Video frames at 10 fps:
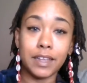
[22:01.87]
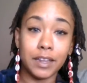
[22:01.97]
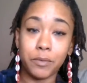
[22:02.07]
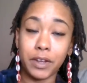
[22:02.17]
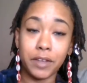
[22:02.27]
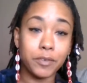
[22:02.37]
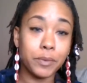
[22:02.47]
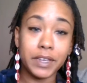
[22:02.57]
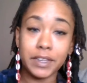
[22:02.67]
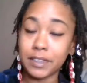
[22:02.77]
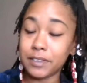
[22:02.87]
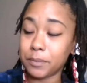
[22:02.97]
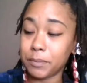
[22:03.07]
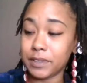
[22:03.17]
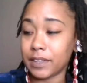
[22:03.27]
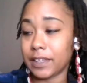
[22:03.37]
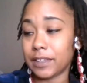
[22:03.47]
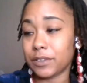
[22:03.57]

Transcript: in whatever it needs to be said.